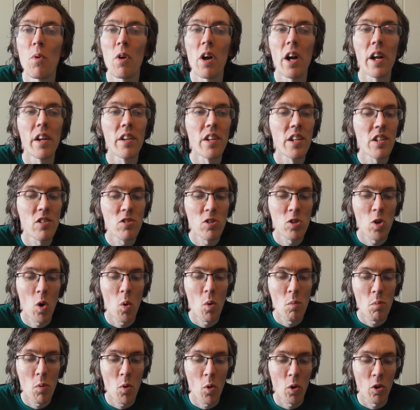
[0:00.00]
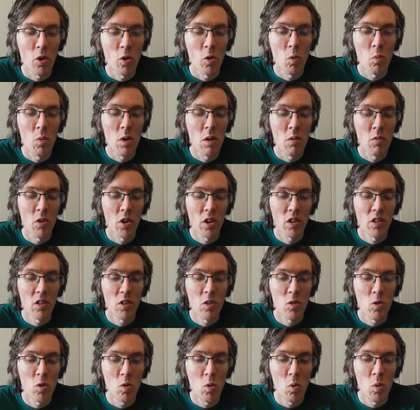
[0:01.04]
it's so important to me that
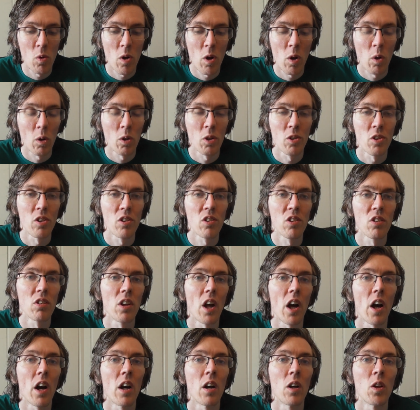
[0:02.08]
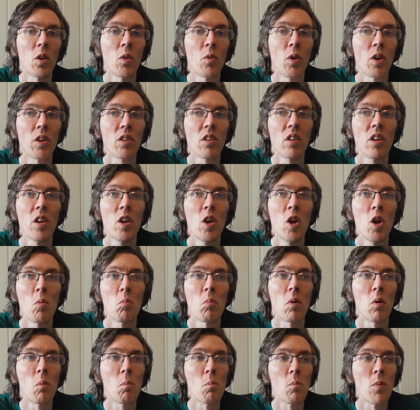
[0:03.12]
you all understand that
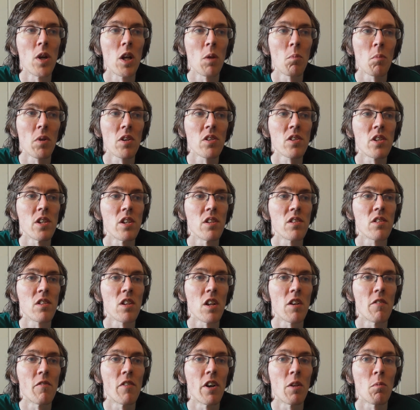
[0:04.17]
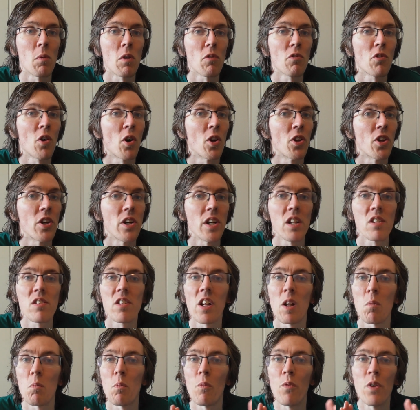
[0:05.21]
both me and my sister, when my father needs
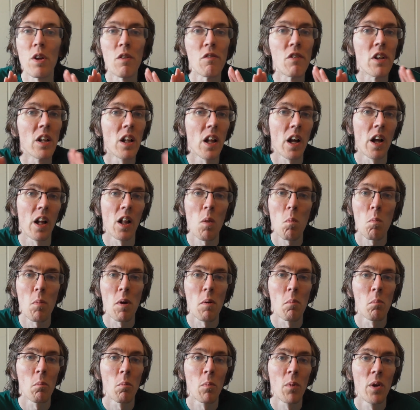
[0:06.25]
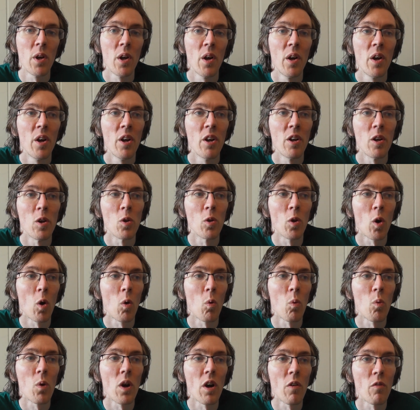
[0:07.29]
help, we will help him. You
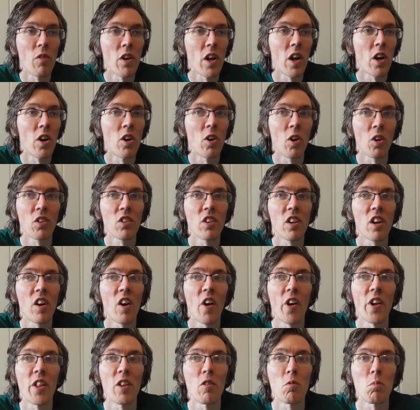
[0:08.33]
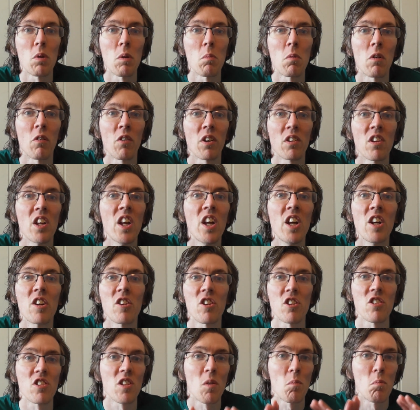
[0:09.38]
know, we are not the kind of people that
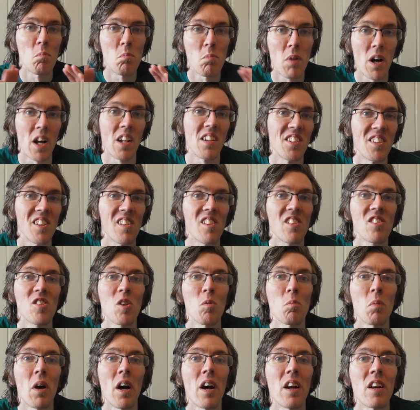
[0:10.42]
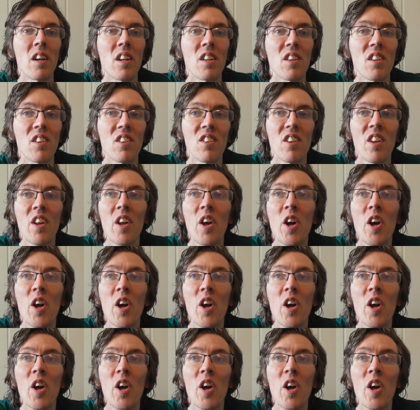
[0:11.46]
just abandons our parents.